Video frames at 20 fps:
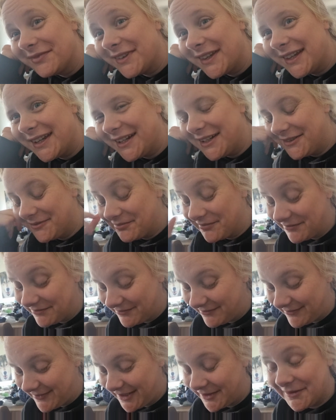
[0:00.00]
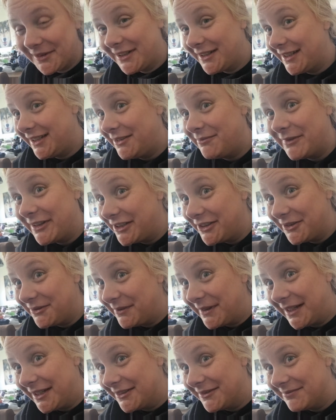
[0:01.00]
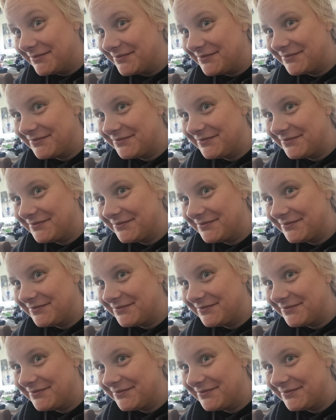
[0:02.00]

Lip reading: Yeah, I'm gonna eat my soup now.